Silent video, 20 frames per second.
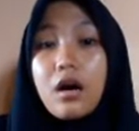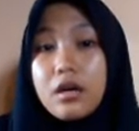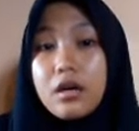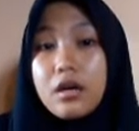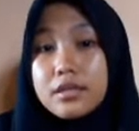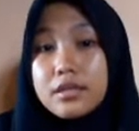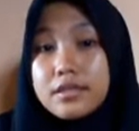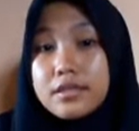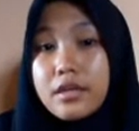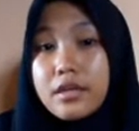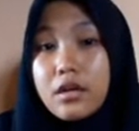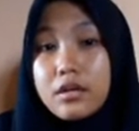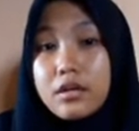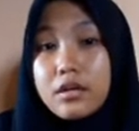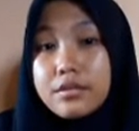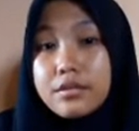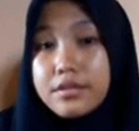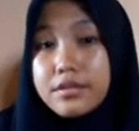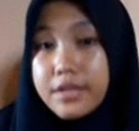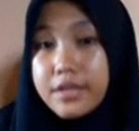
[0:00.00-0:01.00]
On the
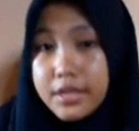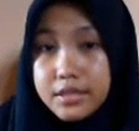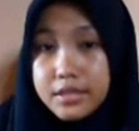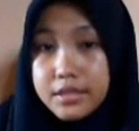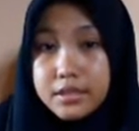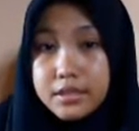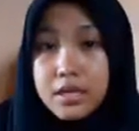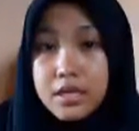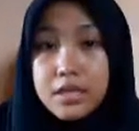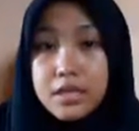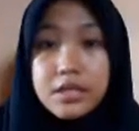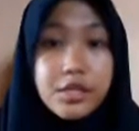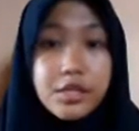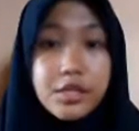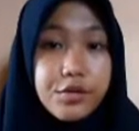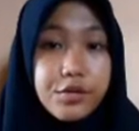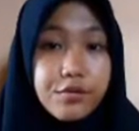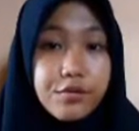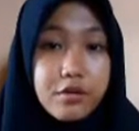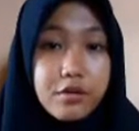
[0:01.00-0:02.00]
other hand, the
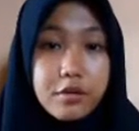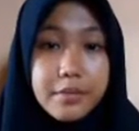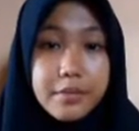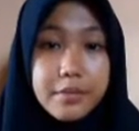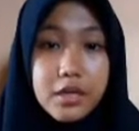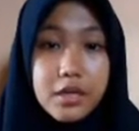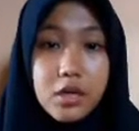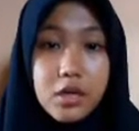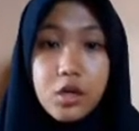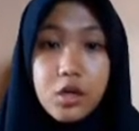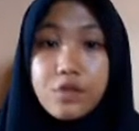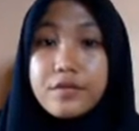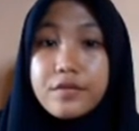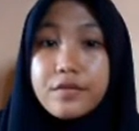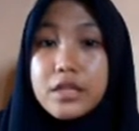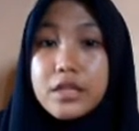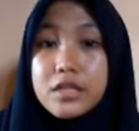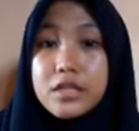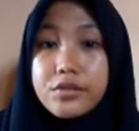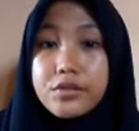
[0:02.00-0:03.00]
new normal of
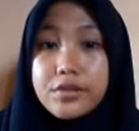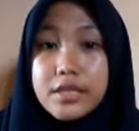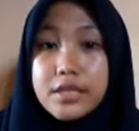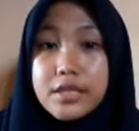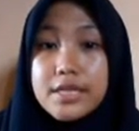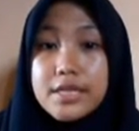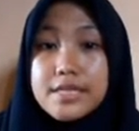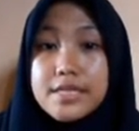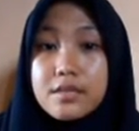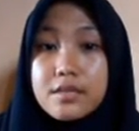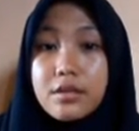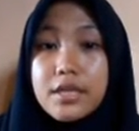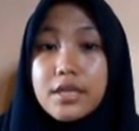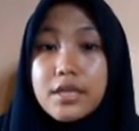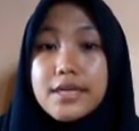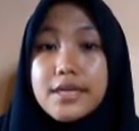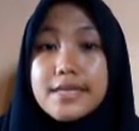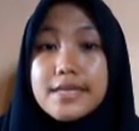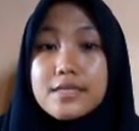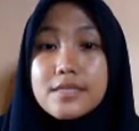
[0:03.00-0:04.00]
e-learning is not
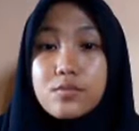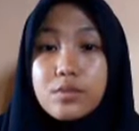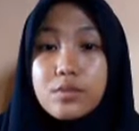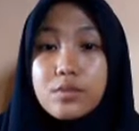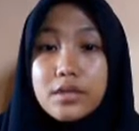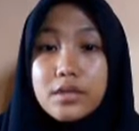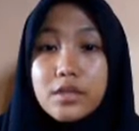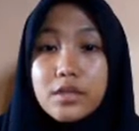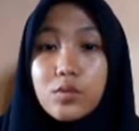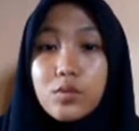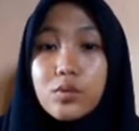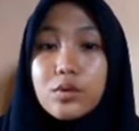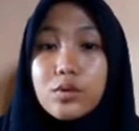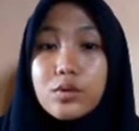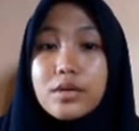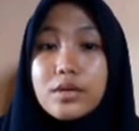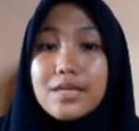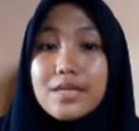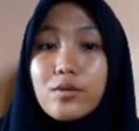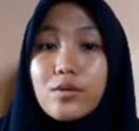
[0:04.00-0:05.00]
an answer
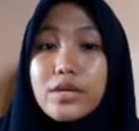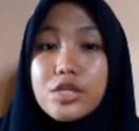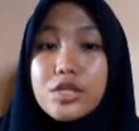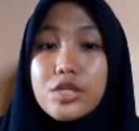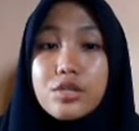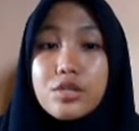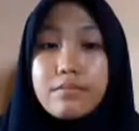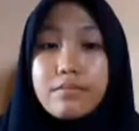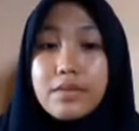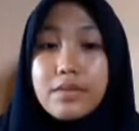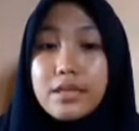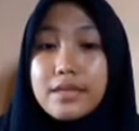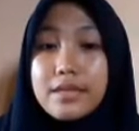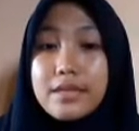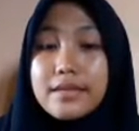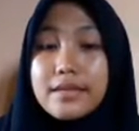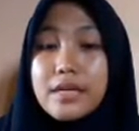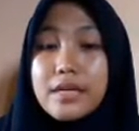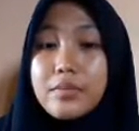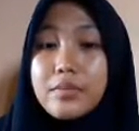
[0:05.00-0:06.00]
to a question but
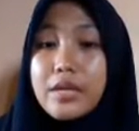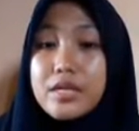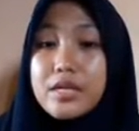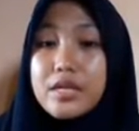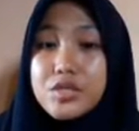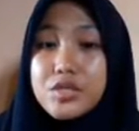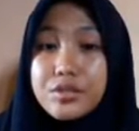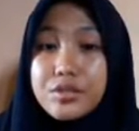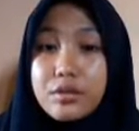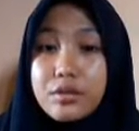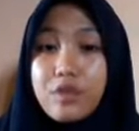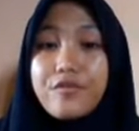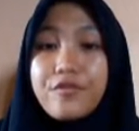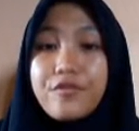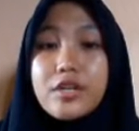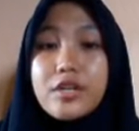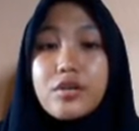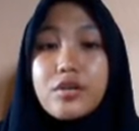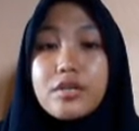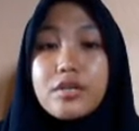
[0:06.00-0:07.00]
an adaptation of
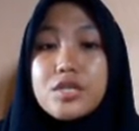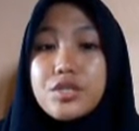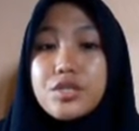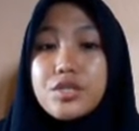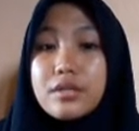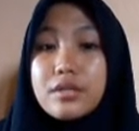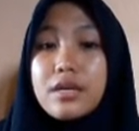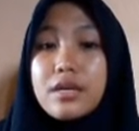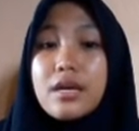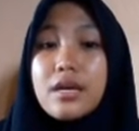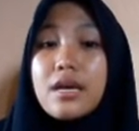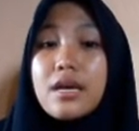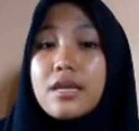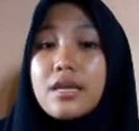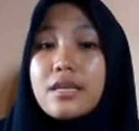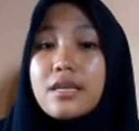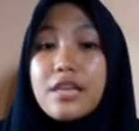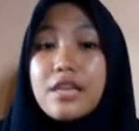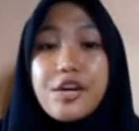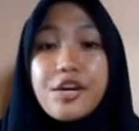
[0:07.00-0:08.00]
a condition
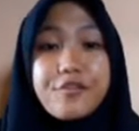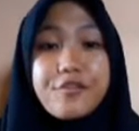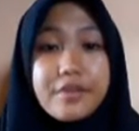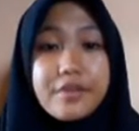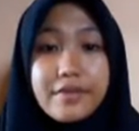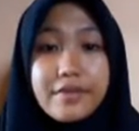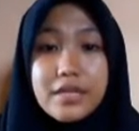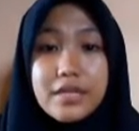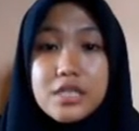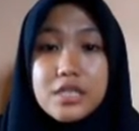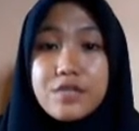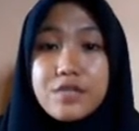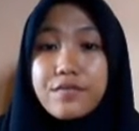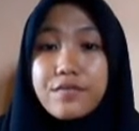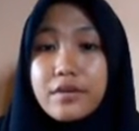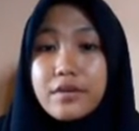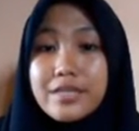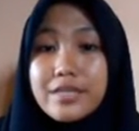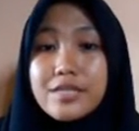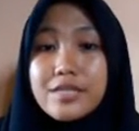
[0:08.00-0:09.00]
that everyone is
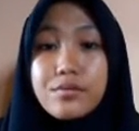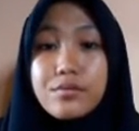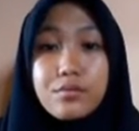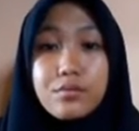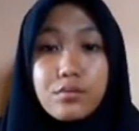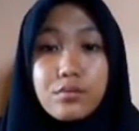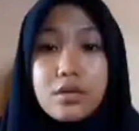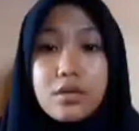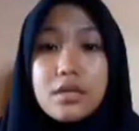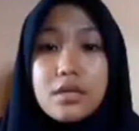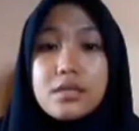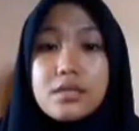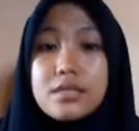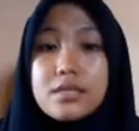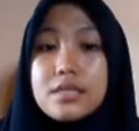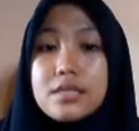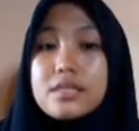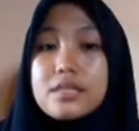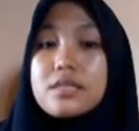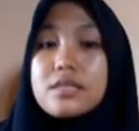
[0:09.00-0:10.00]
forced to do,
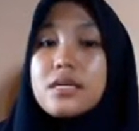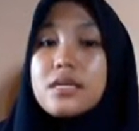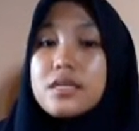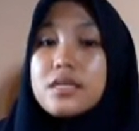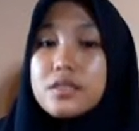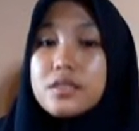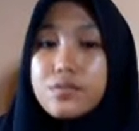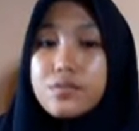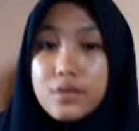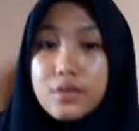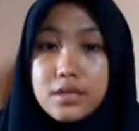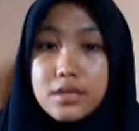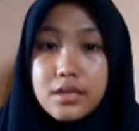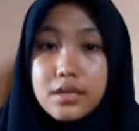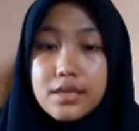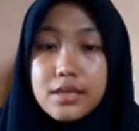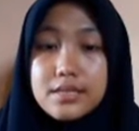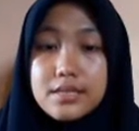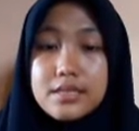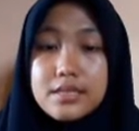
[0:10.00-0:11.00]
since the issuance
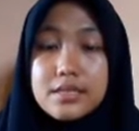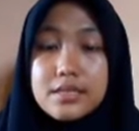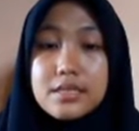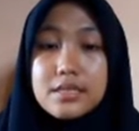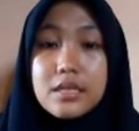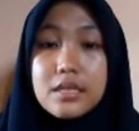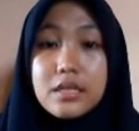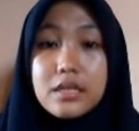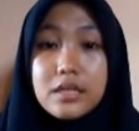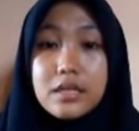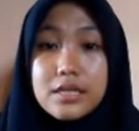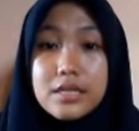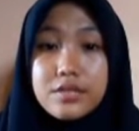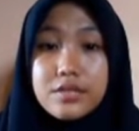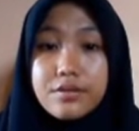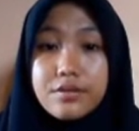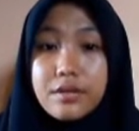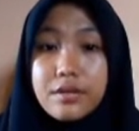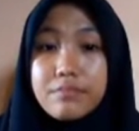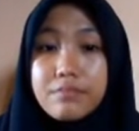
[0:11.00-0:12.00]
and school
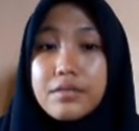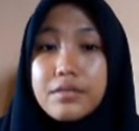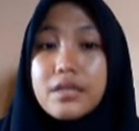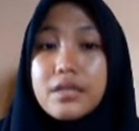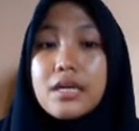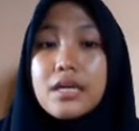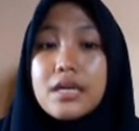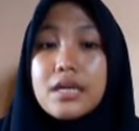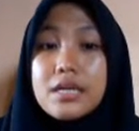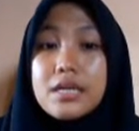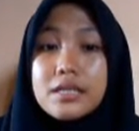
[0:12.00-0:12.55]
letter number